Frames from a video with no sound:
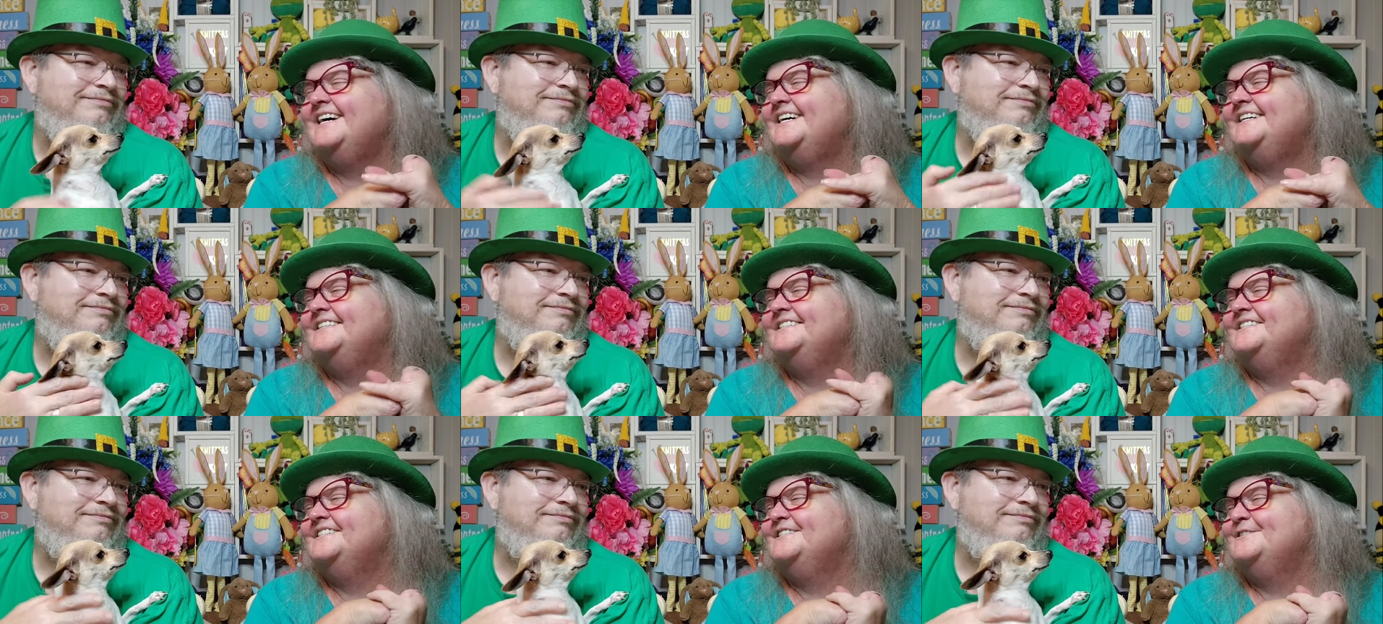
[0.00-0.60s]

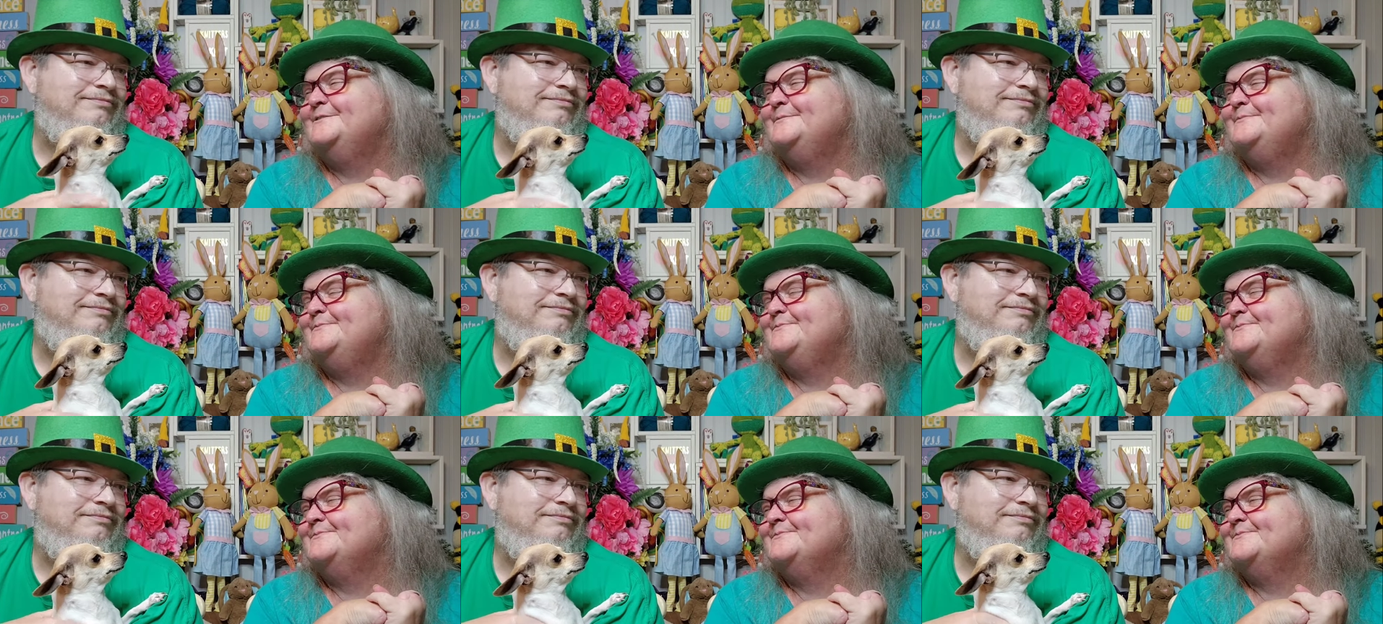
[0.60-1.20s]
Speaker 1: and,
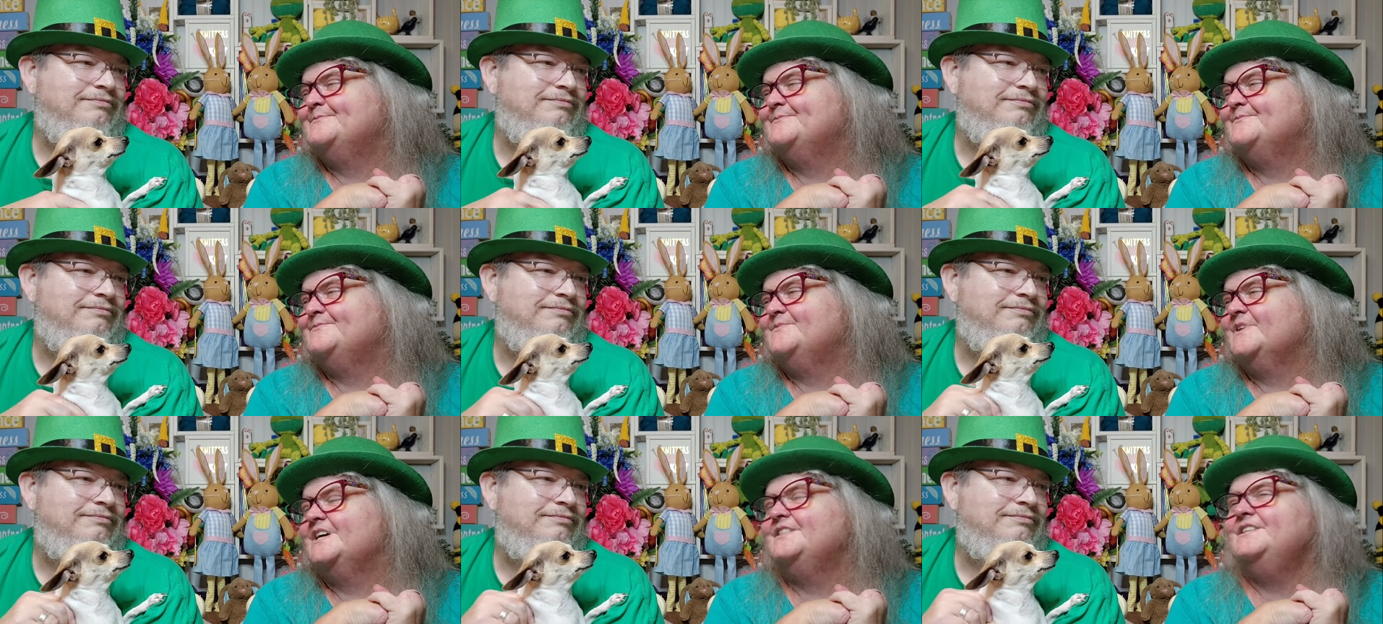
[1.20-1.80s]
um,
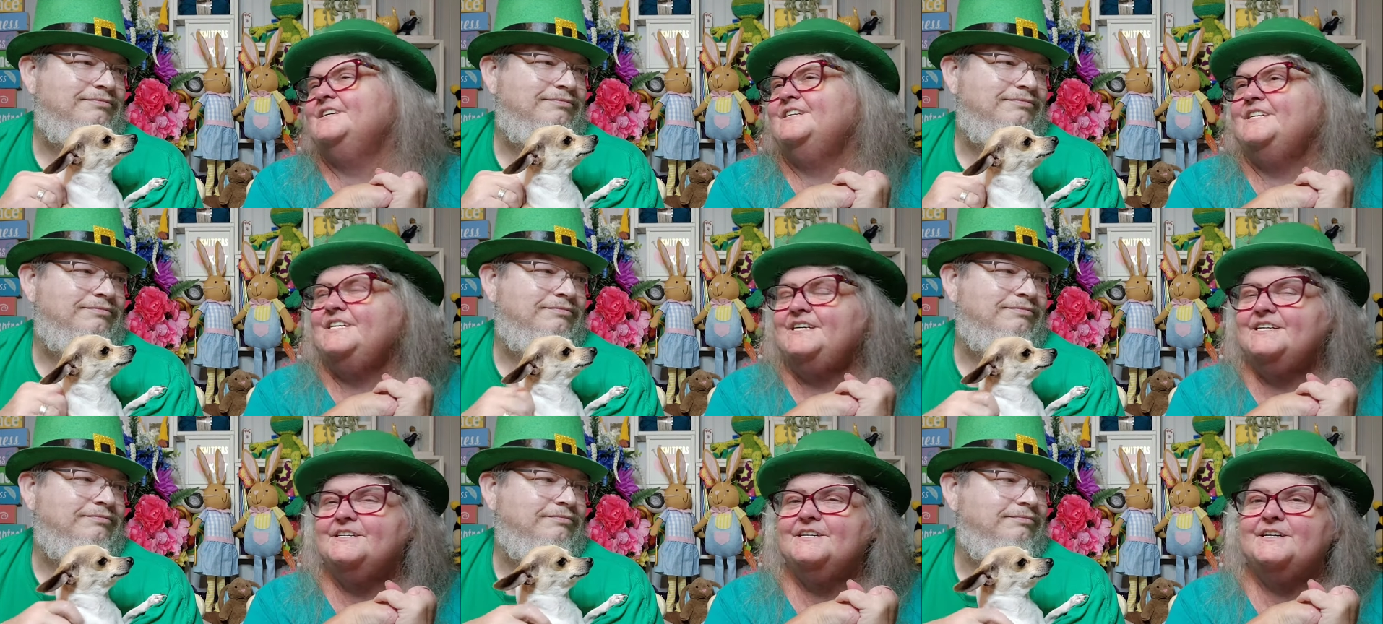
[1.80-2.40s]
and then
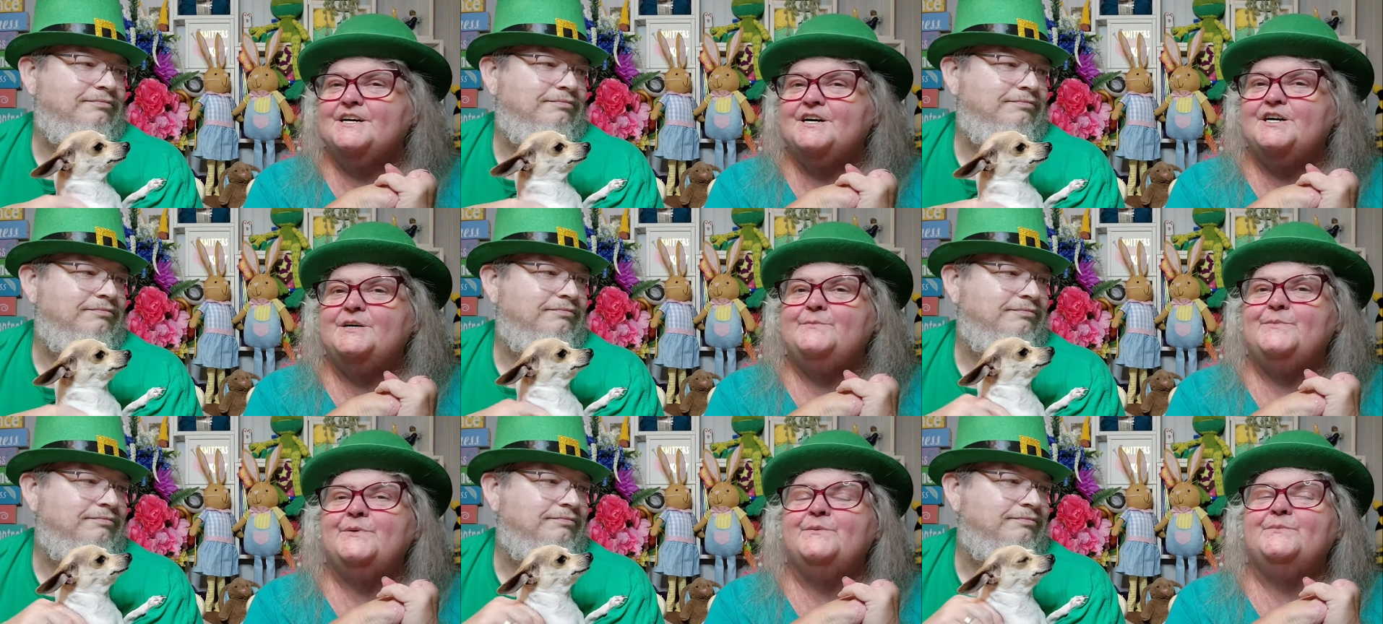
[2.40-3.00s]
he ended
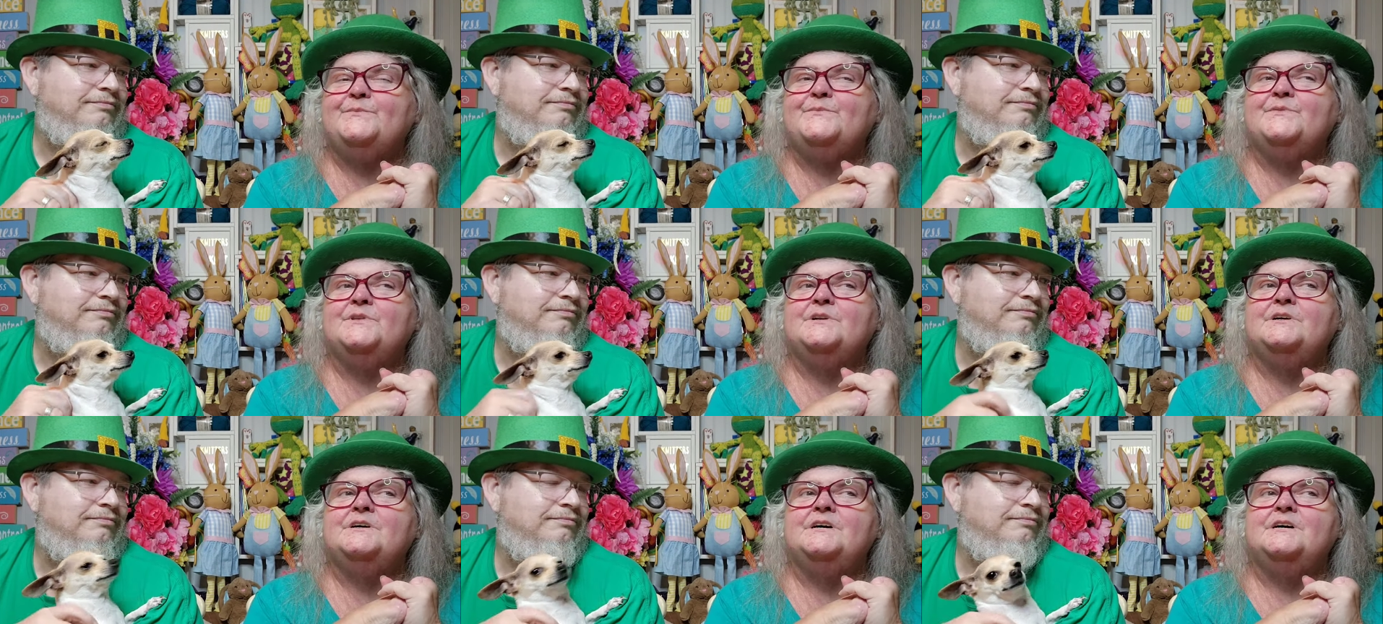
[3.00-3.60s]
up,
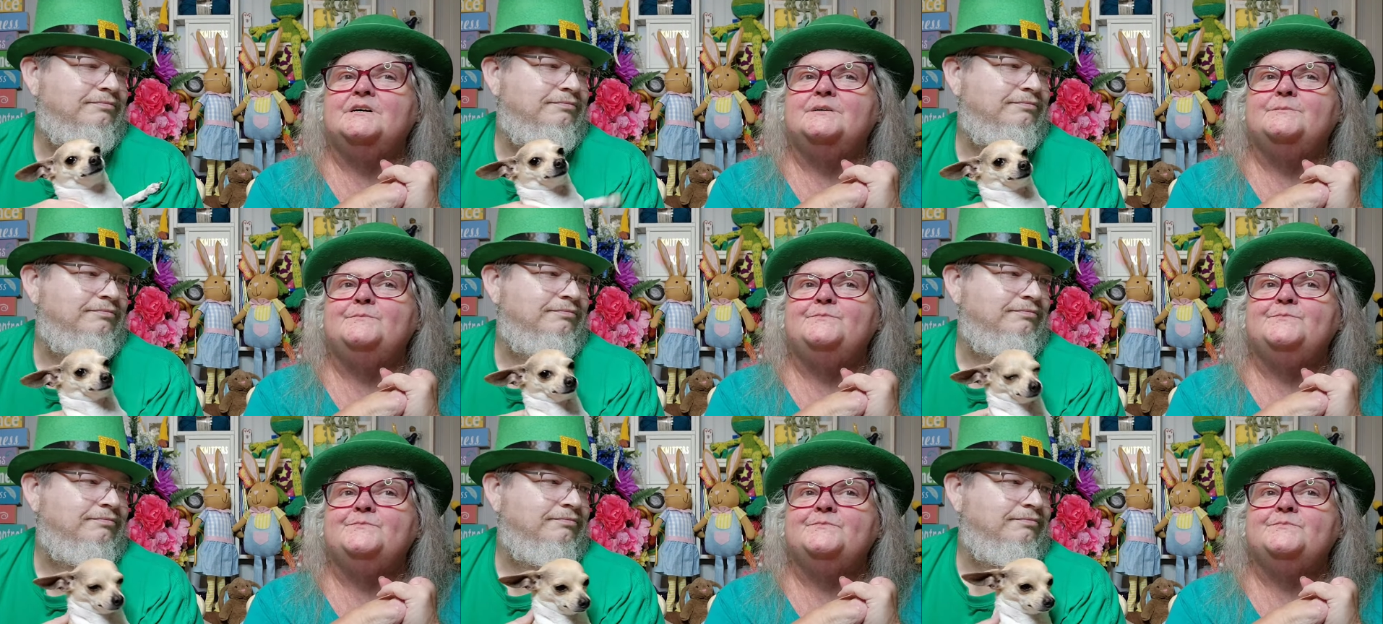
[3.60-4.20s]

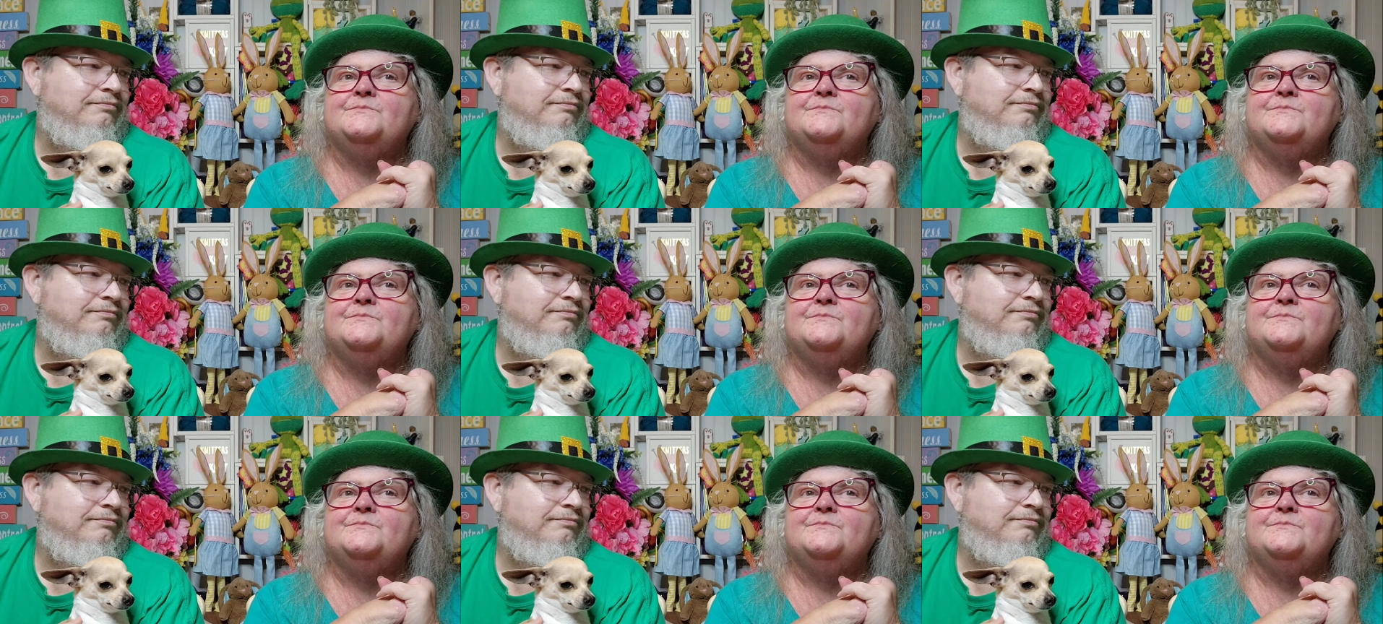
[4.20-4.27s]
um,